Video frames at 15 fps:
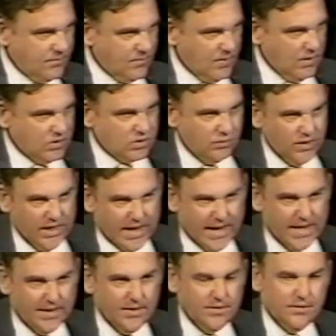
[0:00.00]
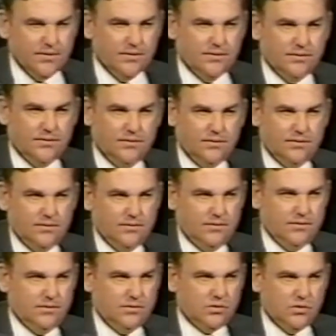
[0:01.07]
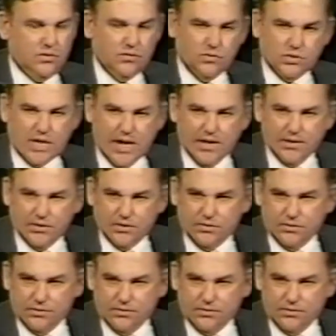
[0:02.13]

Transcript: So we had challenges.